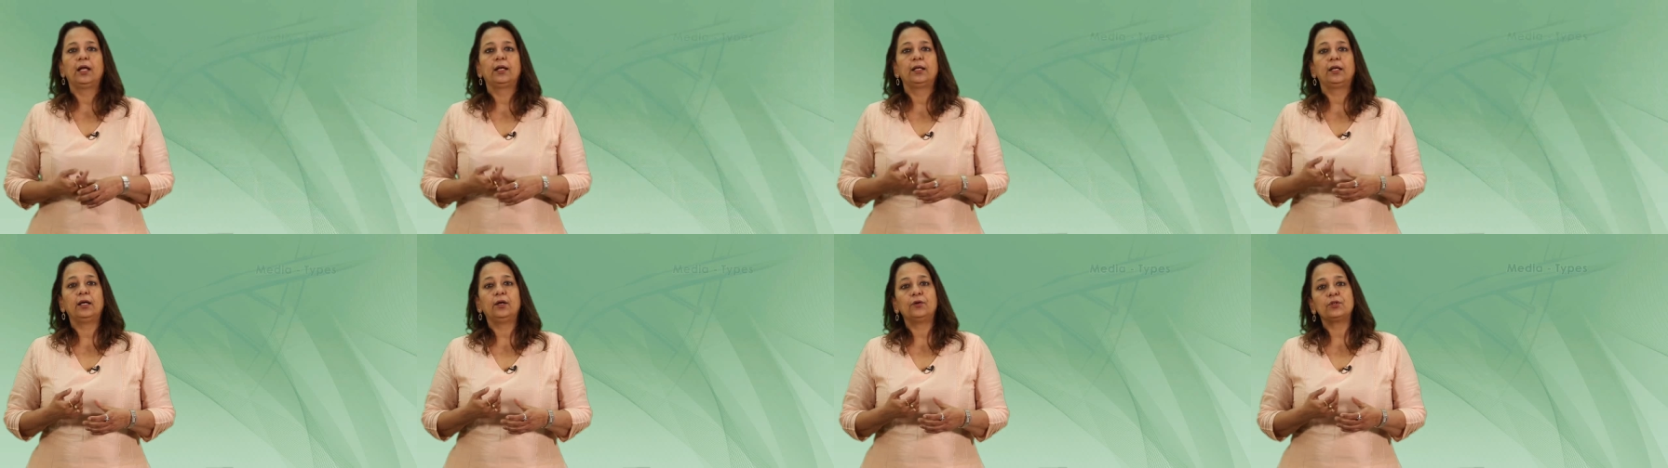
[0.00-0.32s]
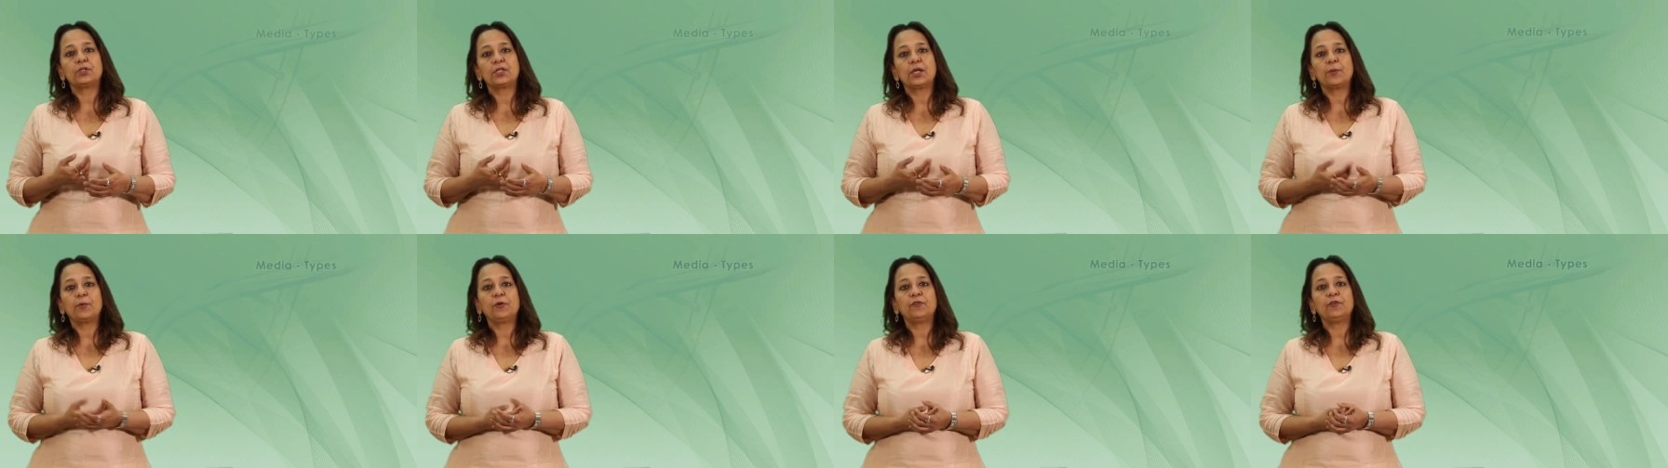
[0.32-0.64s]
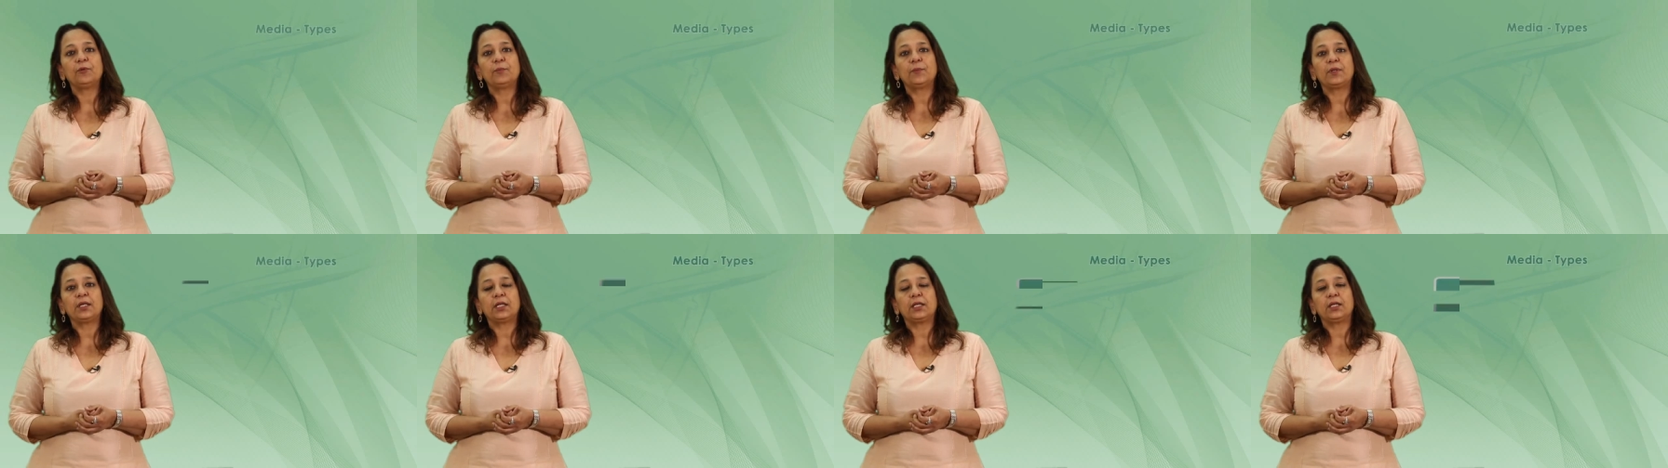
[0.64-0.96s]
Now, some of
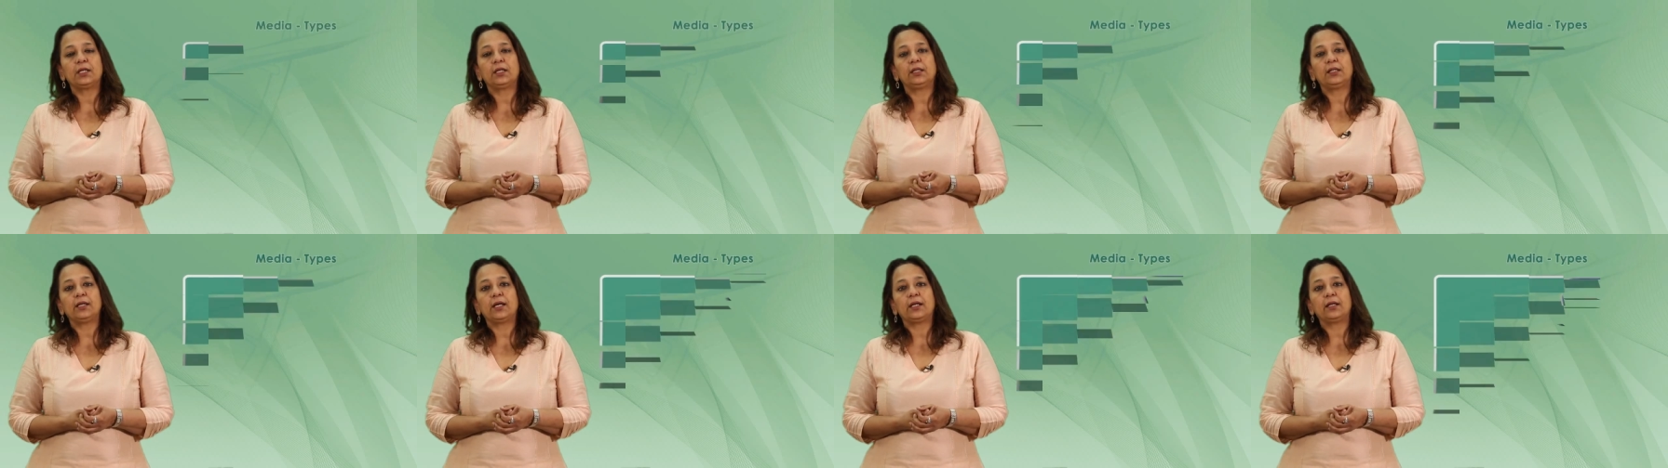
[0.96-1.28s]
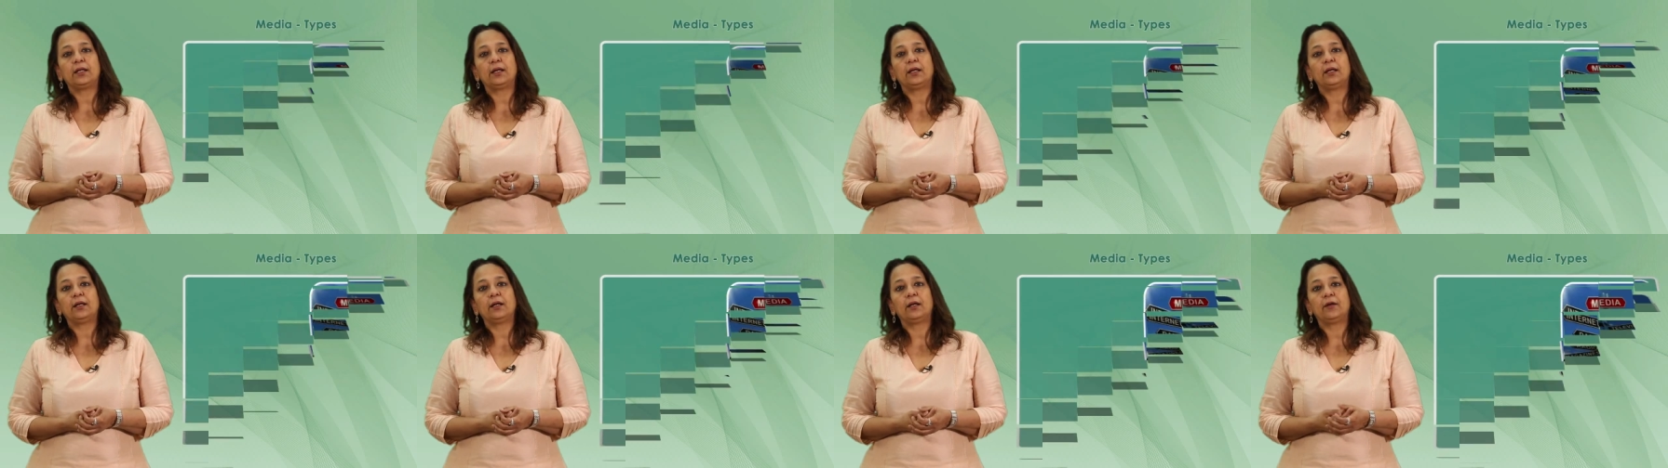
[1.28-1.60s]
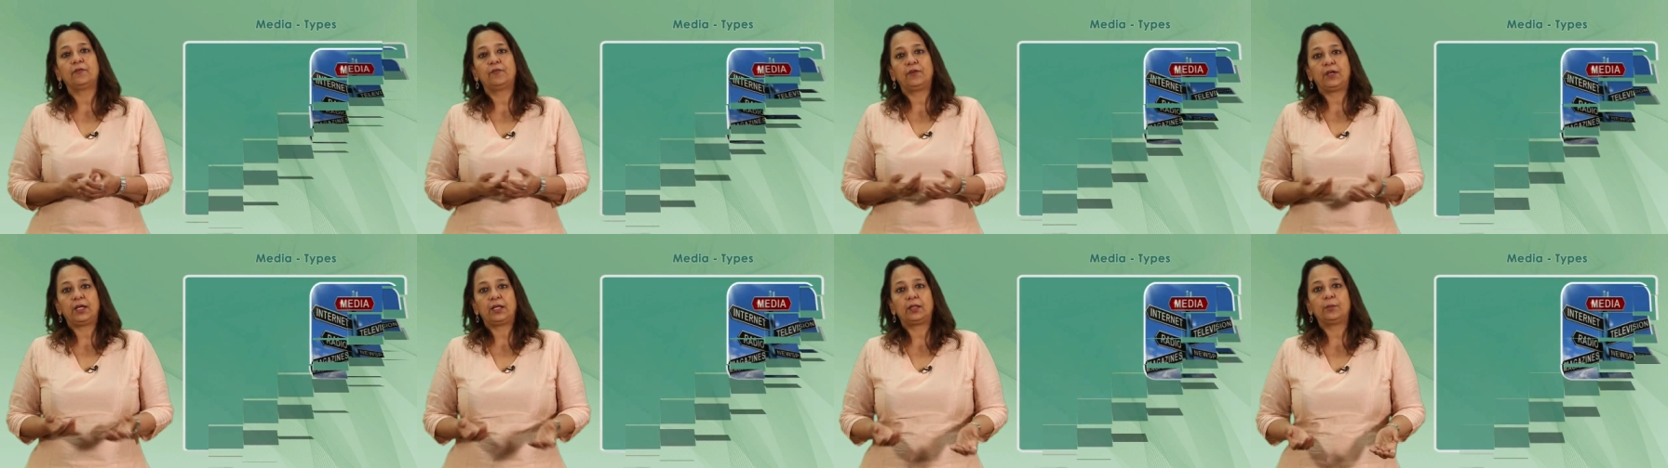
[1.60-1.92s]
the media that are
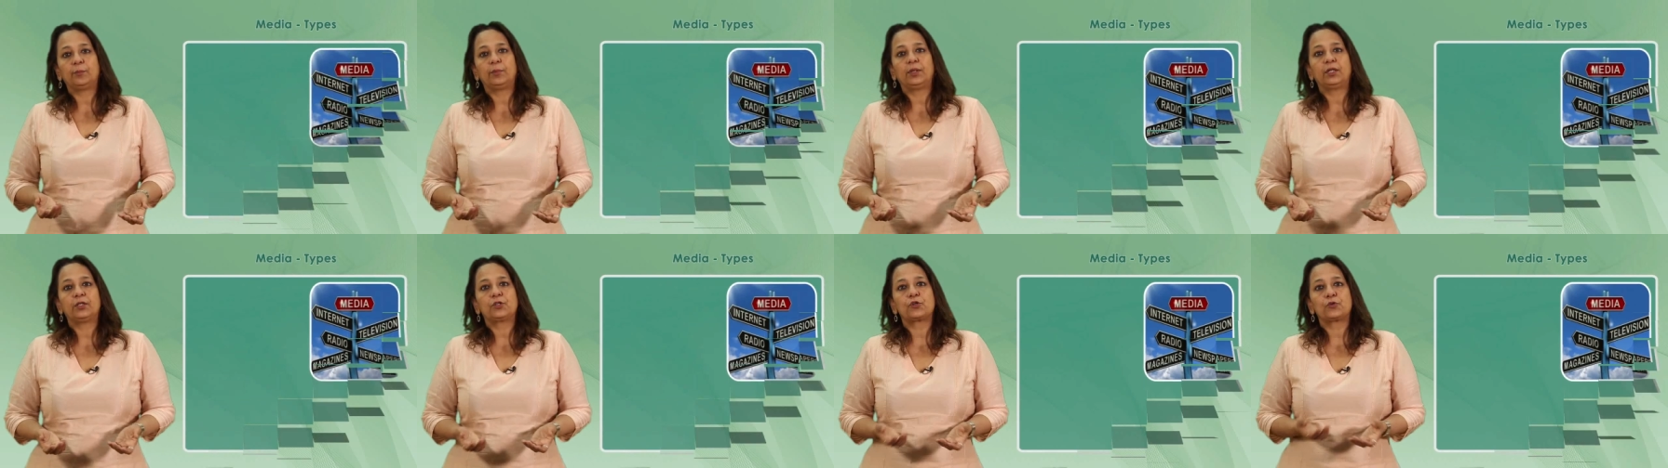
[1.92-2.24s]
available